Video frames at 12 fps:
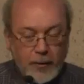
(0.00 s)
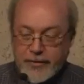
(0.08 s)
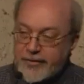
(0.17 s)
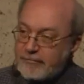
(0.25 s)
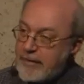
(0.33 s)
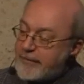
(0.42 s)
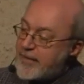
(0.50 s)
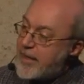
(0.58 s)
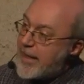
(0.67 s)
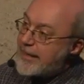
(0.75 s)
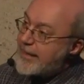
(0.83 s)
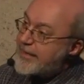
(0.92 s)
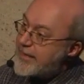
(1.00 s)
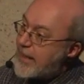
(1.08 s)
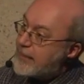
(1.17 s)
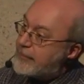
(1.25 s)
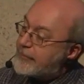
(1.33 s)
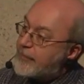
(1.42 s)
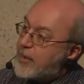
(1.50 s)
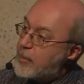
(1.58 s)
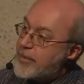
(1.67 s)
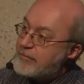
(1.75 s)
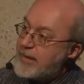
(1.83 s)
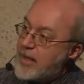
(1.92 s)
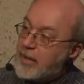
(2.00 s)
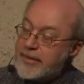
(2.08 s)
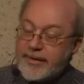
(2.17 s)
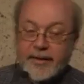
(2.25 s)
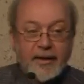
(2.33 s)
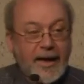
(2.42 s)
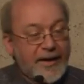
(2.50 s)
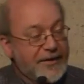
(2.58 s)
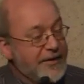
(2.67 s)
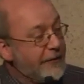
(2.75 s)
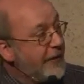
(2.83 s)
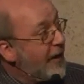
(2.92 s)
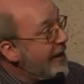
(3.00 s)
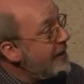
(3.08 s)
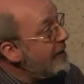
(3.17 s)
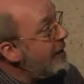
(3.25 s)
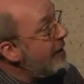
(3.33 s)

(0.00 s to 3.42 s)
course the River Nile itself was regarded as divine.